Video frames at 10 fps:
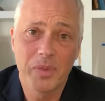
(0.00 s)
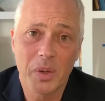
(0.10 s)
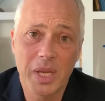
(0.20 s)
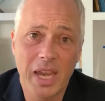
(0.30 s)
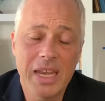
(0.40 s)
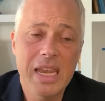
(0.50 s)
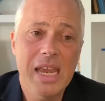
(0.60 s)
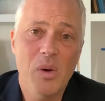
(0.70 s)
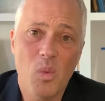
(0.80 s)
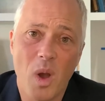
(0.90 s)
Okay?
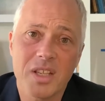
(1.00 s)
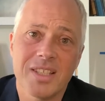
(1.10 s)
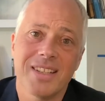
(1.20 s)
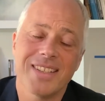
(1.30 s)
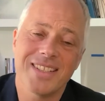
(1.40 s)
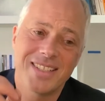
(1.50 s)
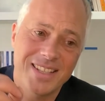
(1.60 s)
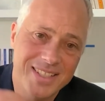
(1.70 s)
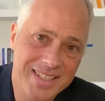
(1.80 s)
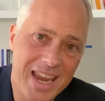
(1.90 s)
It wasn't
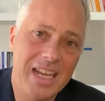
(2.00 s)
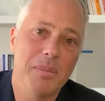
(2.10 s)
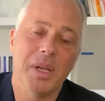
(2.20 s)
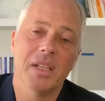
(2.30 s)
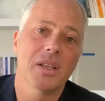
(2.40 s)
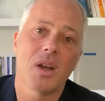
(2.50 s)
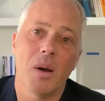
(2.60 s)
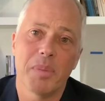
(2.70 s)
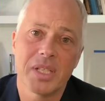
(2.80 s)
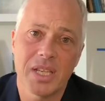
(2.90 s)
sustainable in the
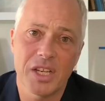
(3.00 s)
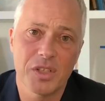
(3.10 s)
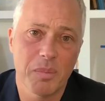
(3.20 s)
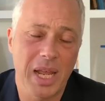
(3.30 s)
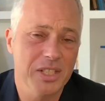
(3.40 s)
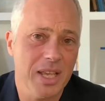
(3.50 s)
compensation plan.